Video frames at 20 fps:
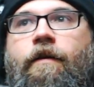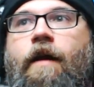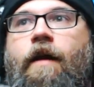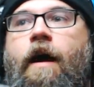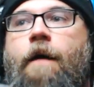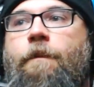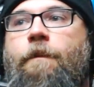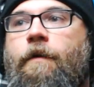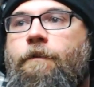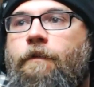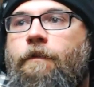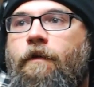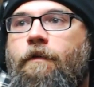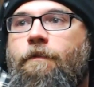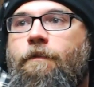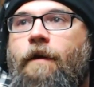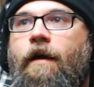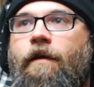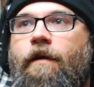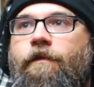comic
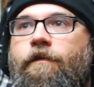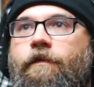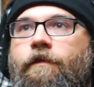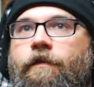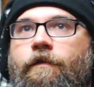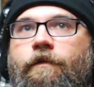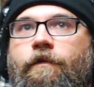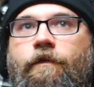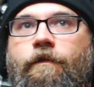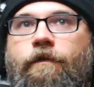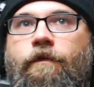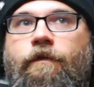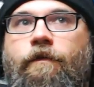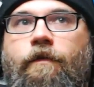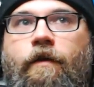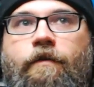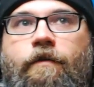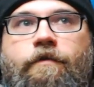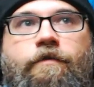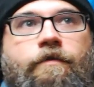book monsters and
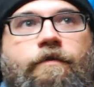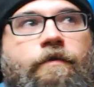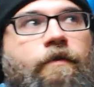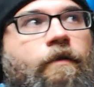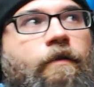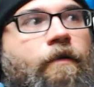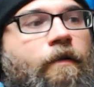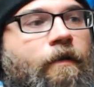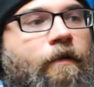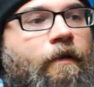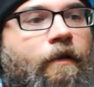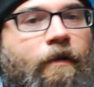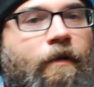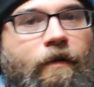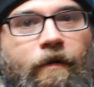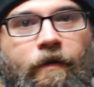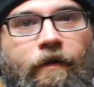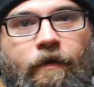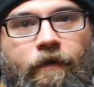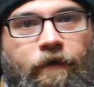such,
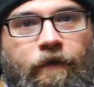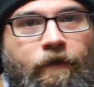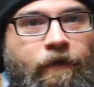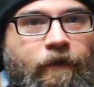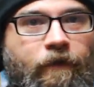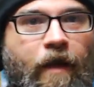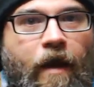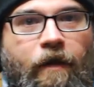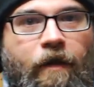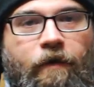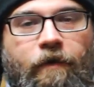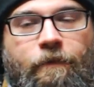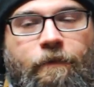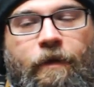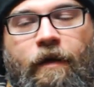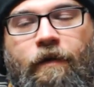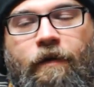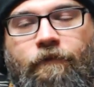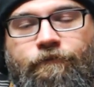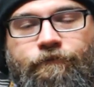scattered
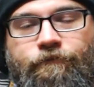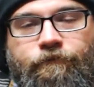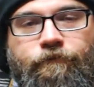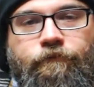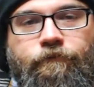about.